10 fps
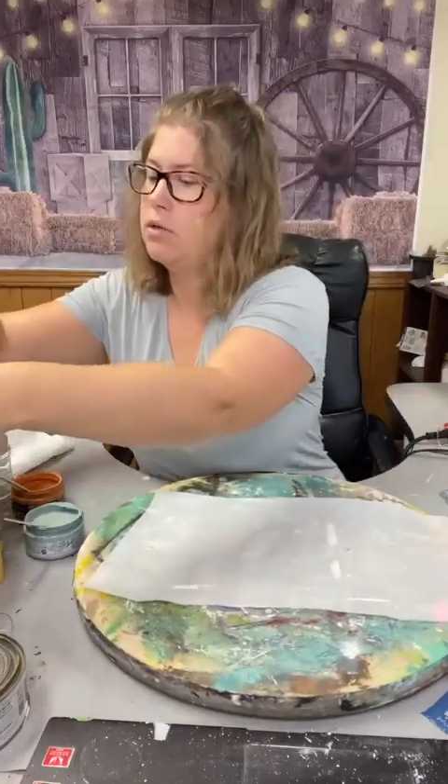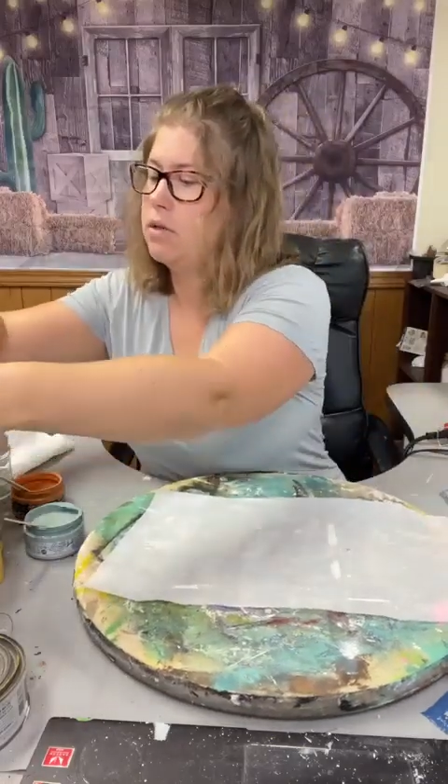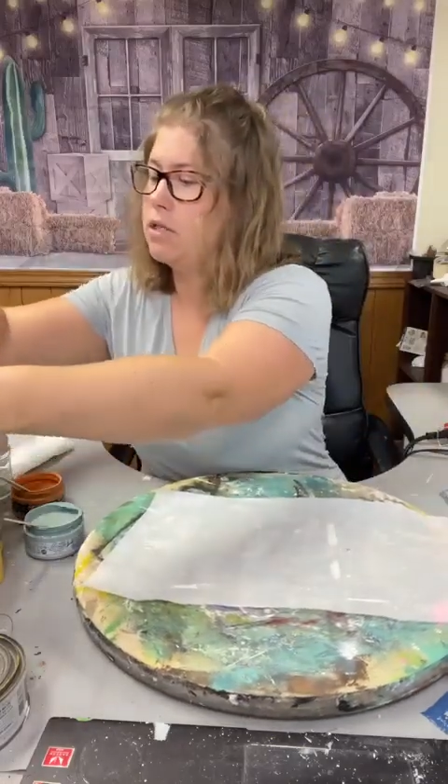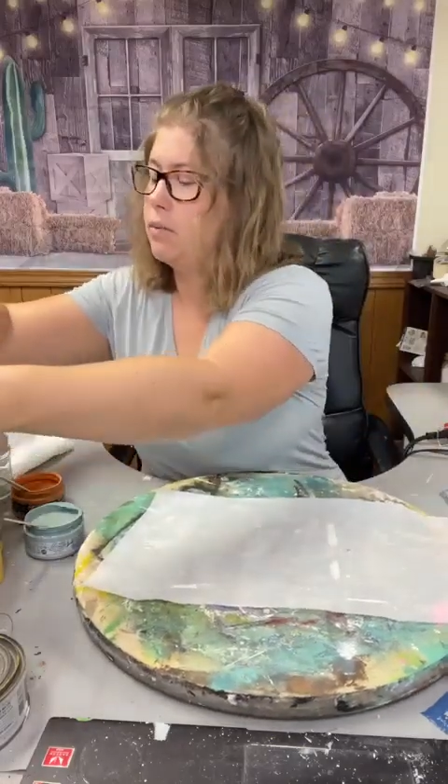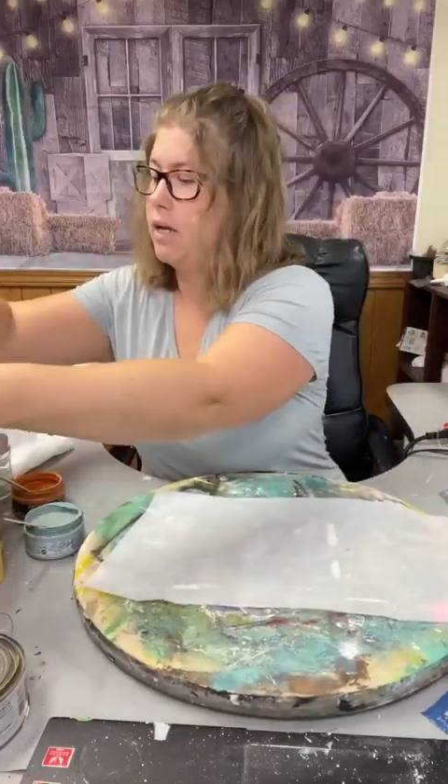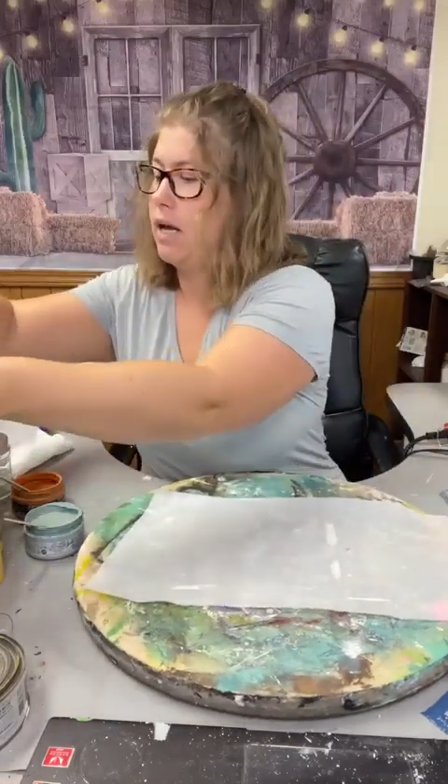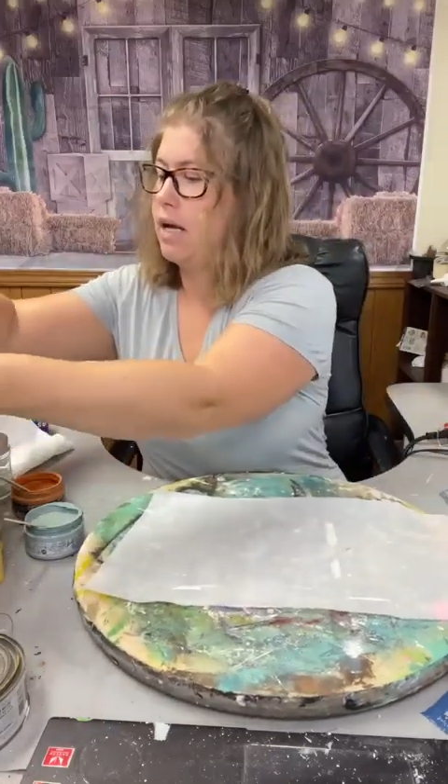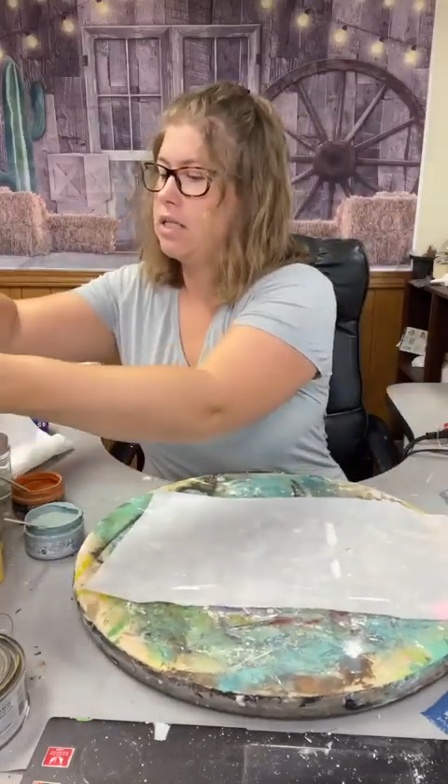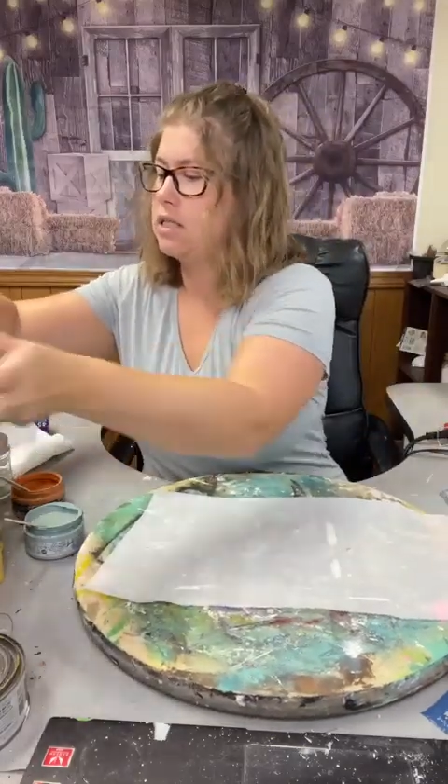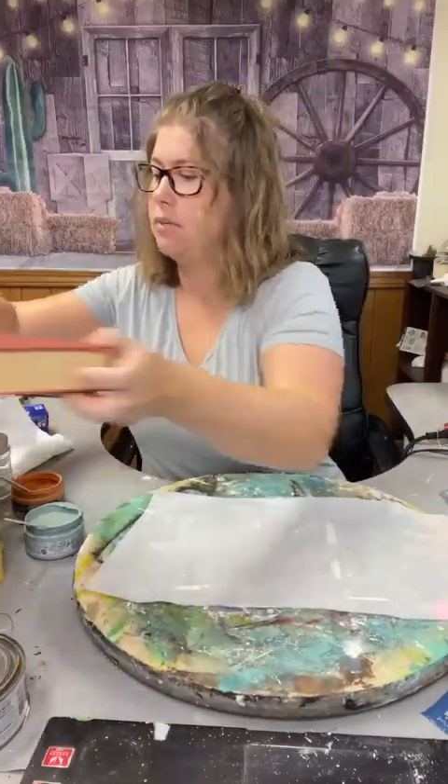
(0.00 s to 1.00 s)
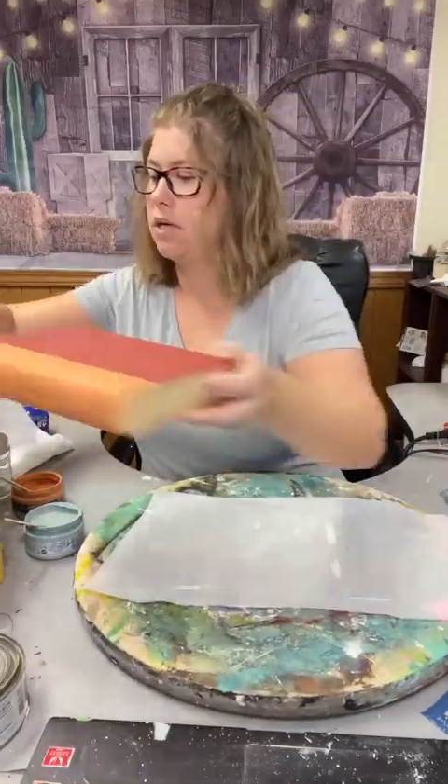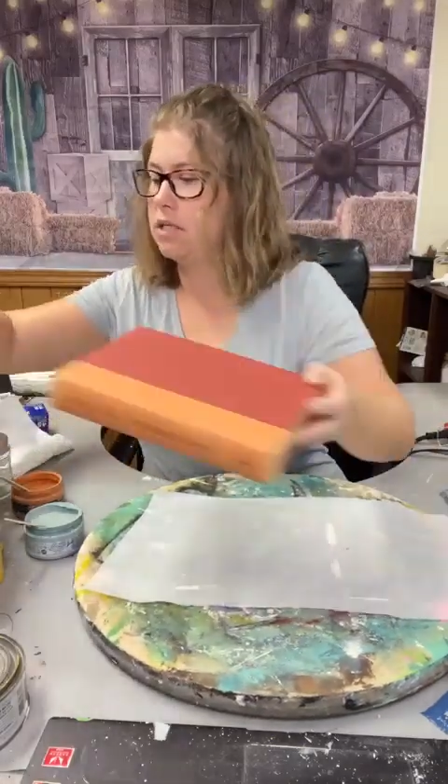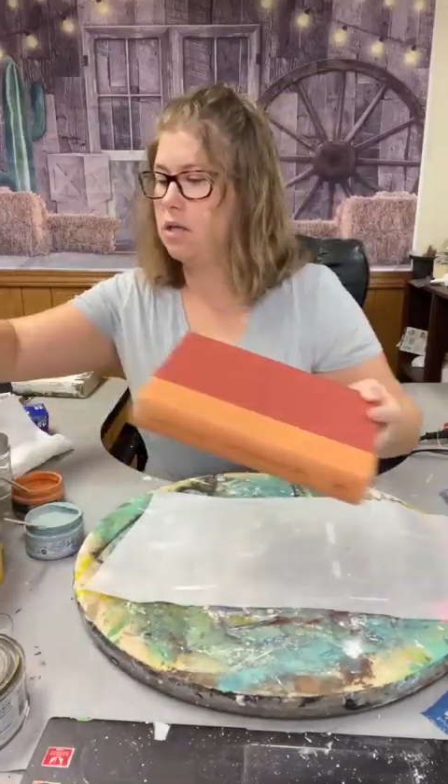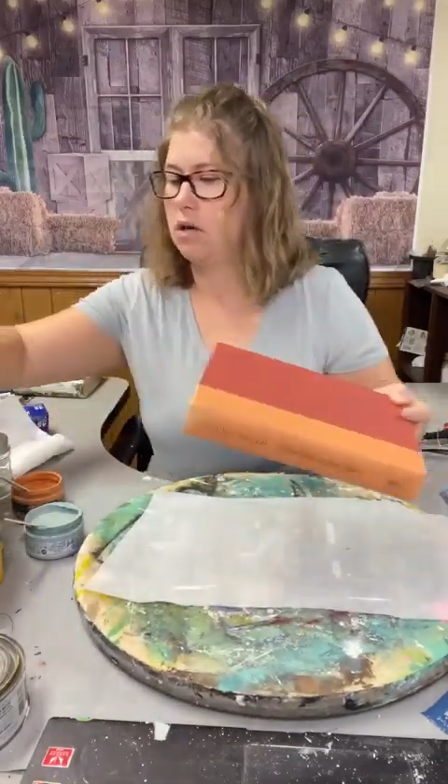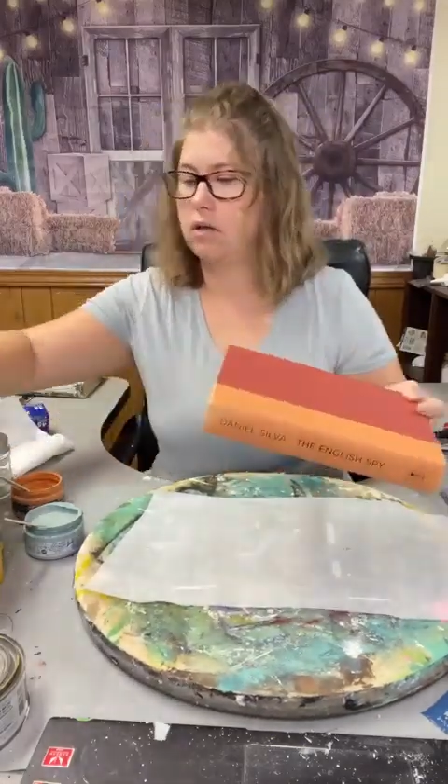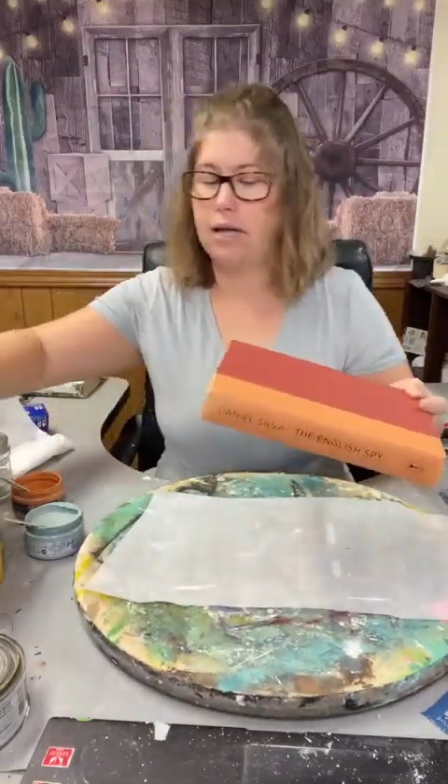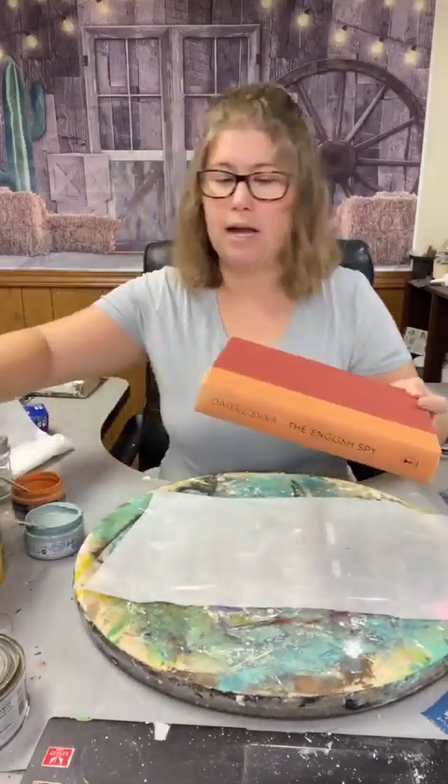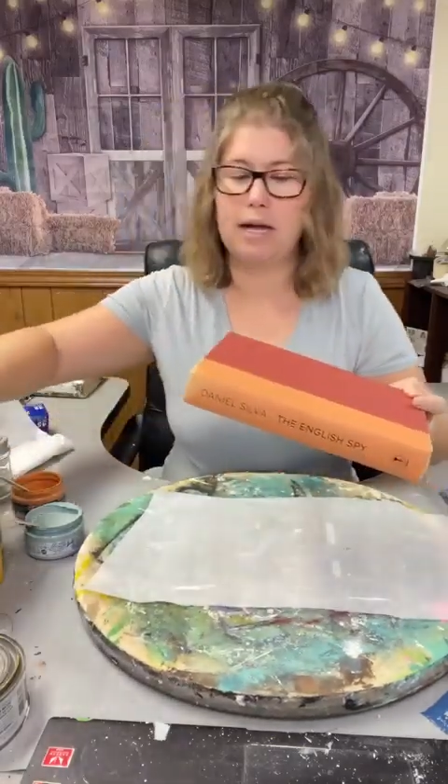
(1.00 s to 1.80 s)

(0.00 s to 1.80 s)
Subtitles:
do this one next because it already